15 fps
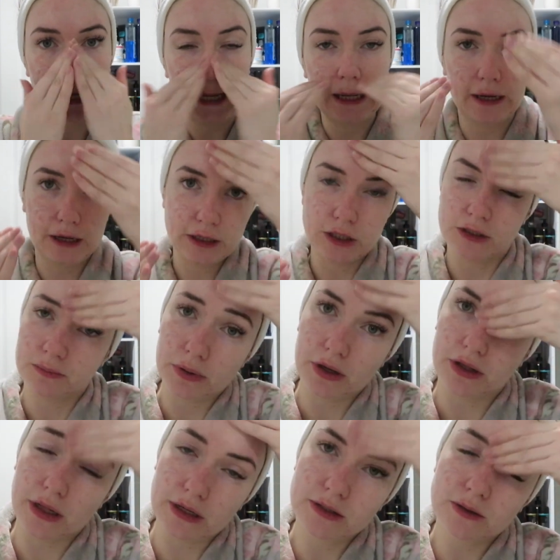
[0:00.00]
and I just
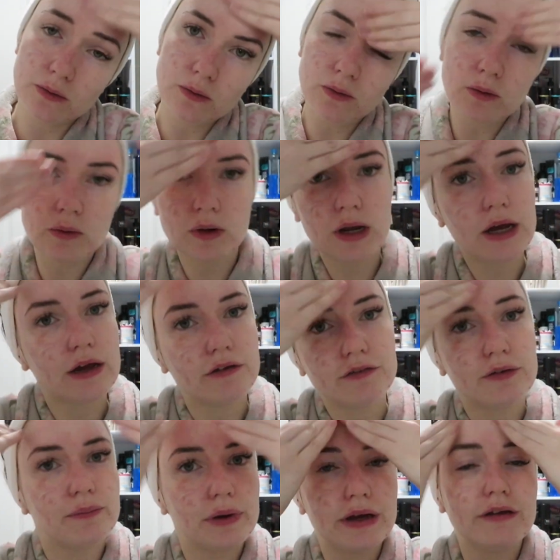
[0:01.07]
put this all
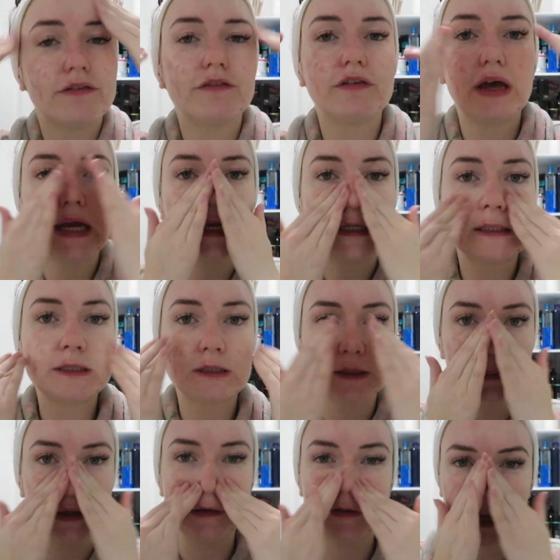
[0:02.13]
over my face.
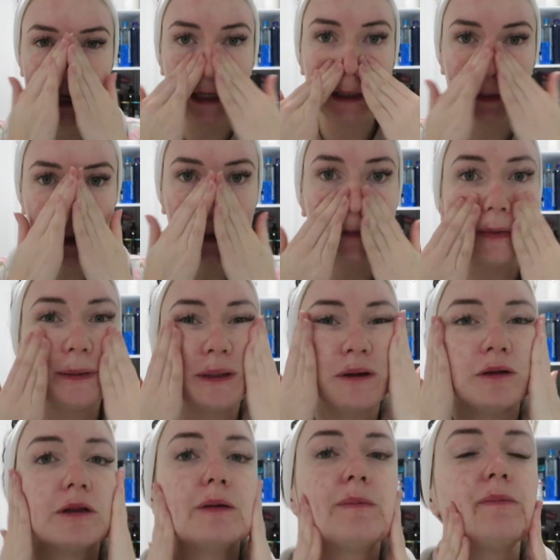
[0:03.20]
To be fair, you could probably
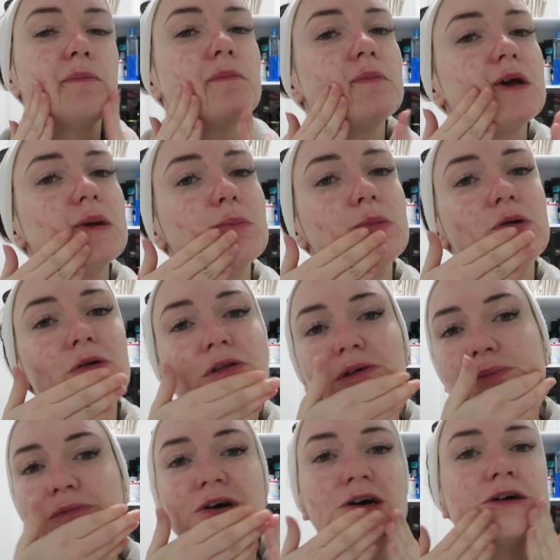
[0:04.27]
do with a bit more
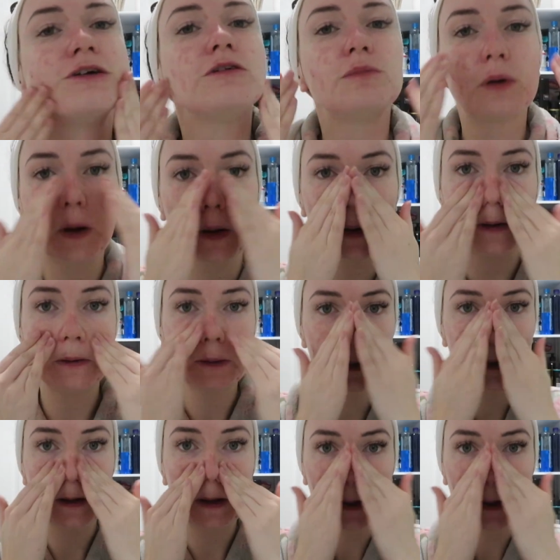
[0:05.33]
than what I've put on,